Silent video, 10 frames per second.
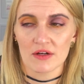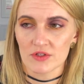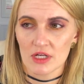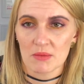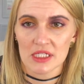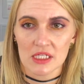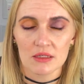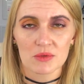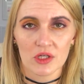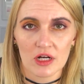Every time I see
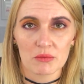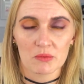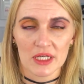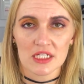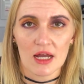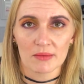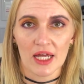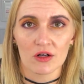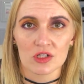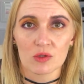him turn up on my
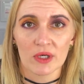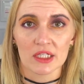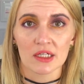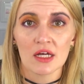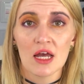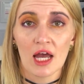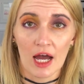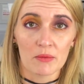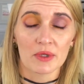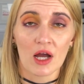timeline on Twitter,
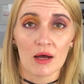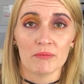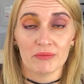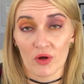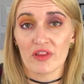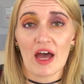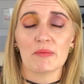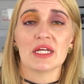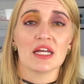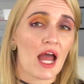I become both
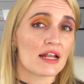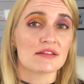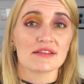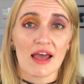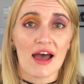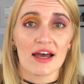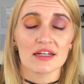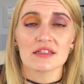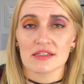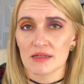happy and
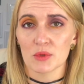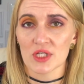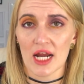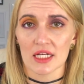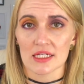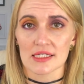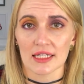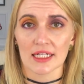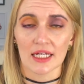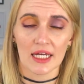sad
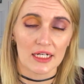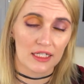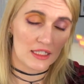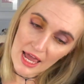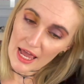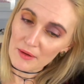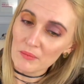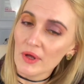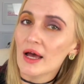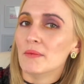simultaneously. And
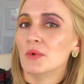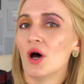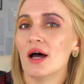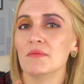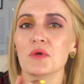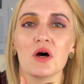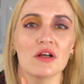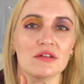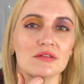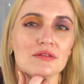I'm
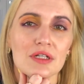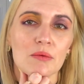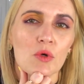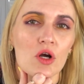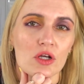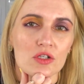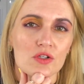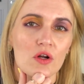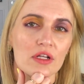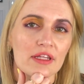not
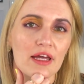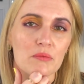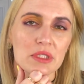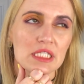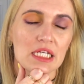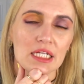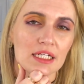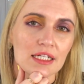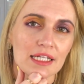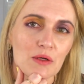controlling that
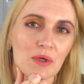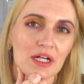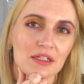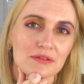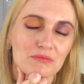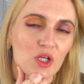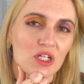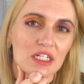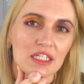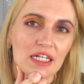particularly well, not
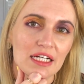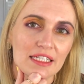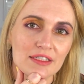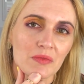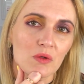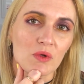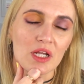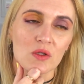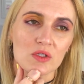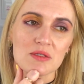gonna lie. When I
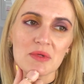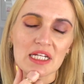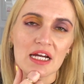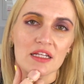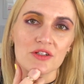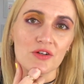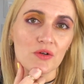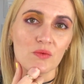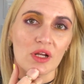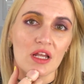looked at my calendar
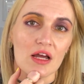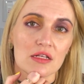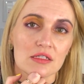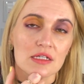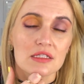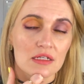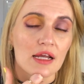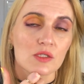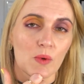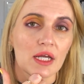and realized it's
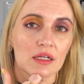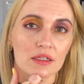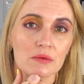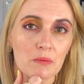next week.